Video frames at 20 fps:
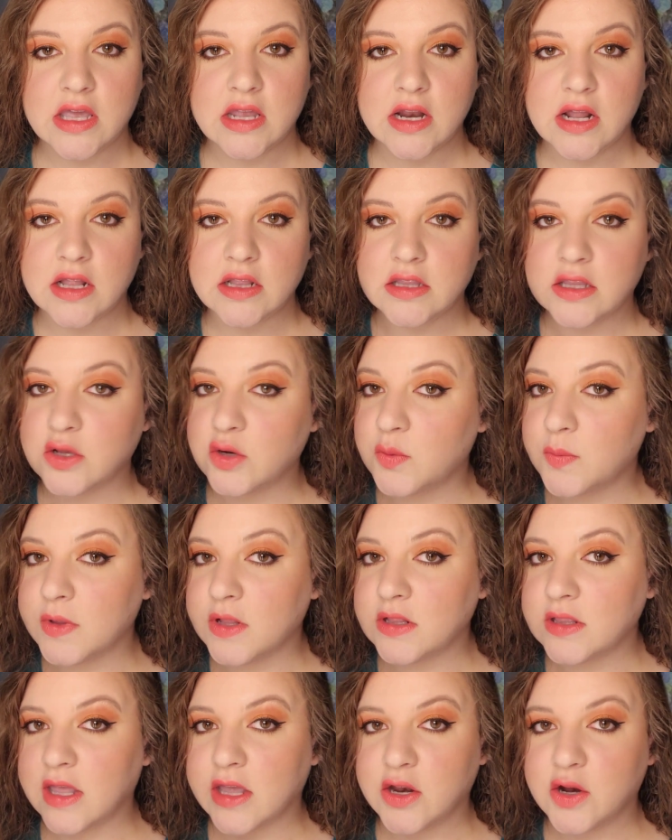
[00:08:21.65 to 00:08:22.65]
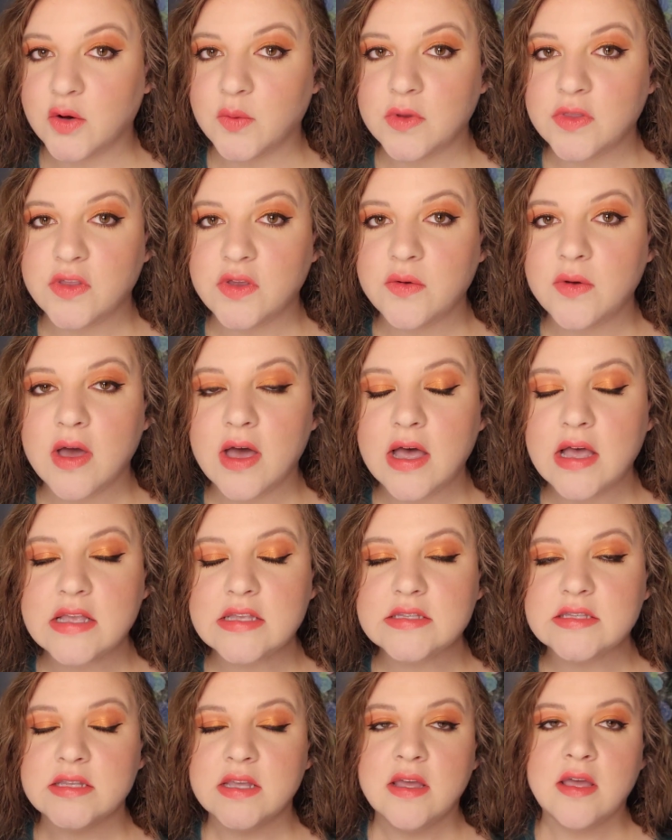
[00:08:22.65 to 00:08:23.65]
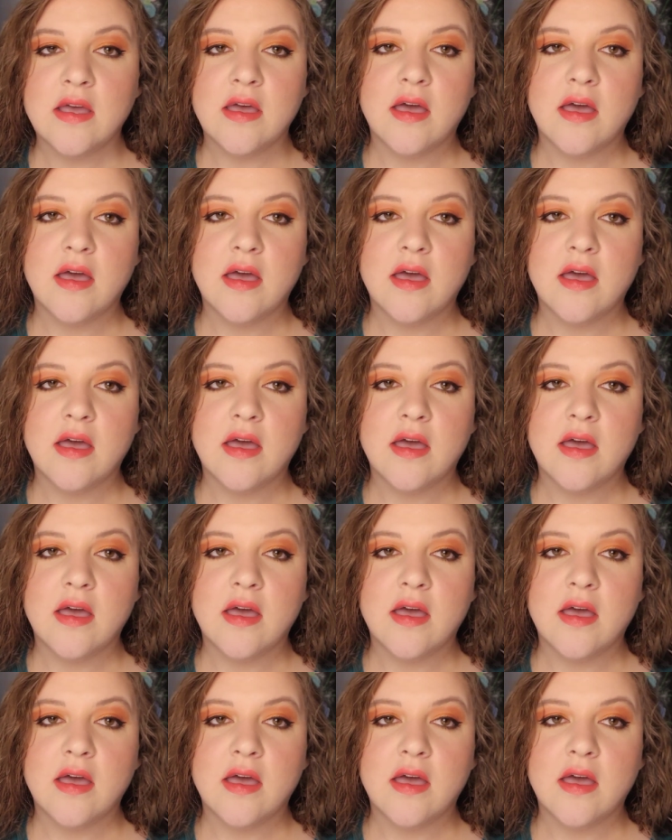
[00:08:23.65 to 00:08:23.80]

in a little bit later with you guys.